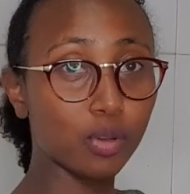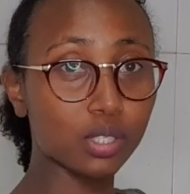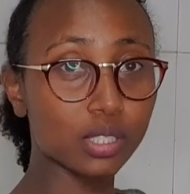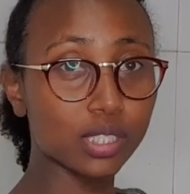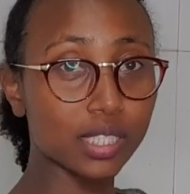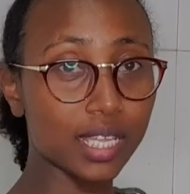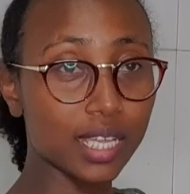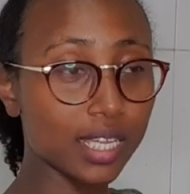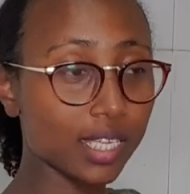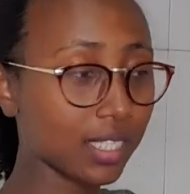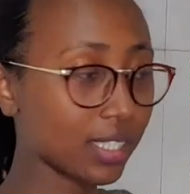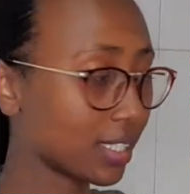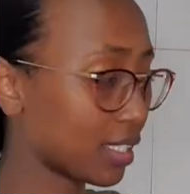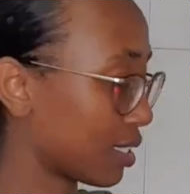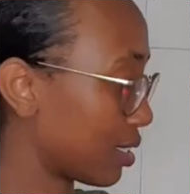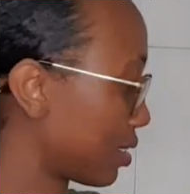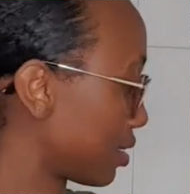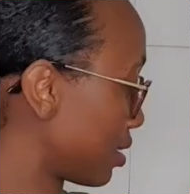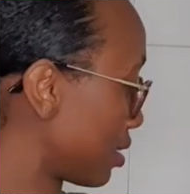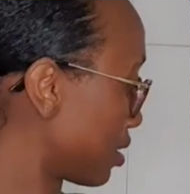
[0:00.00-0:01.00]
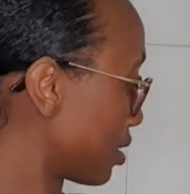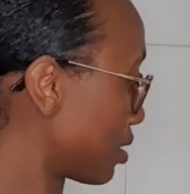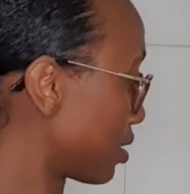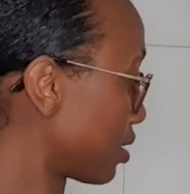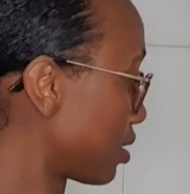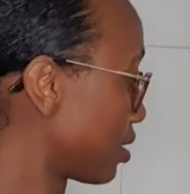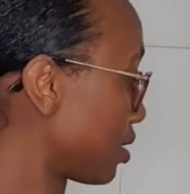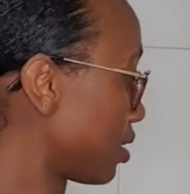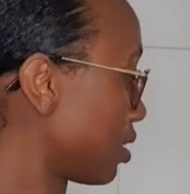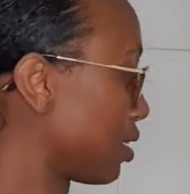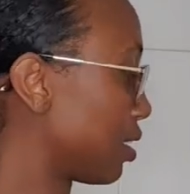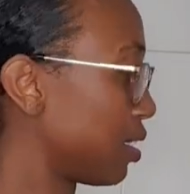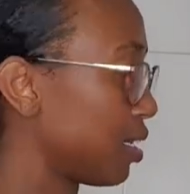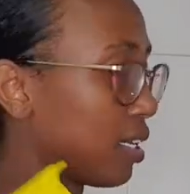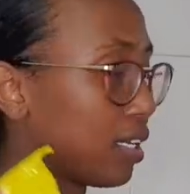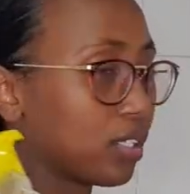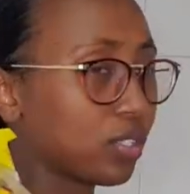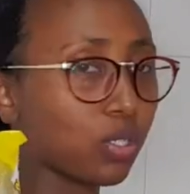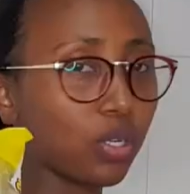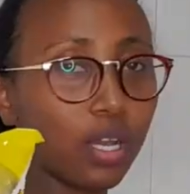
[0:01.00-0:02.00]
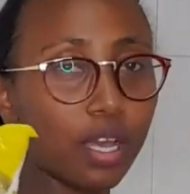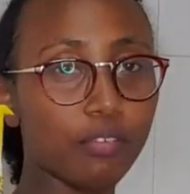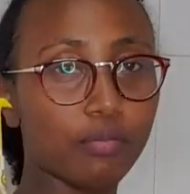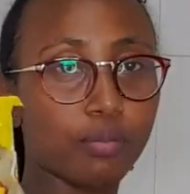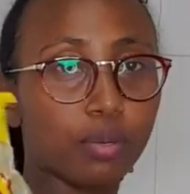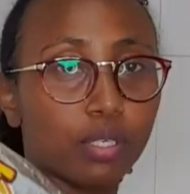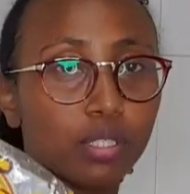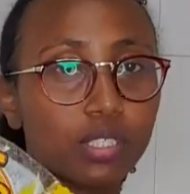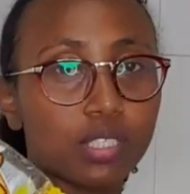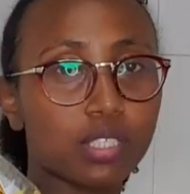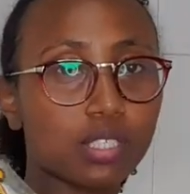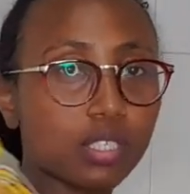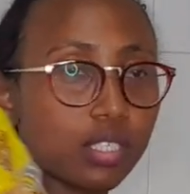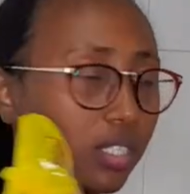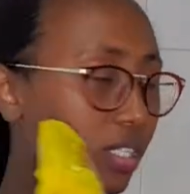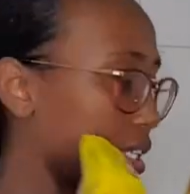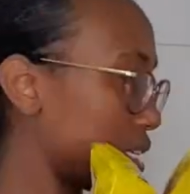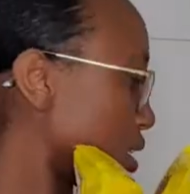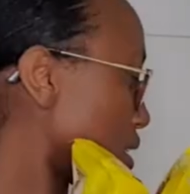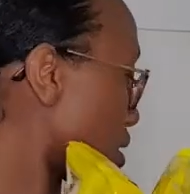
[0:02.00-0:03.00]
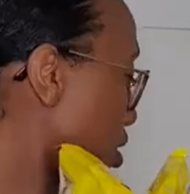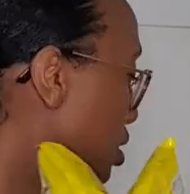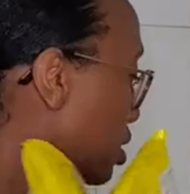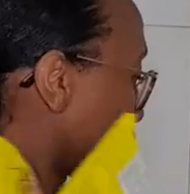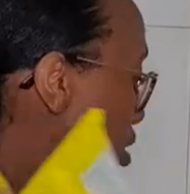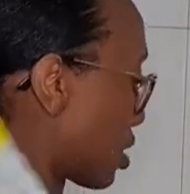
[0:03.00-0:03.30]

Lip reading: snacks. So I bought this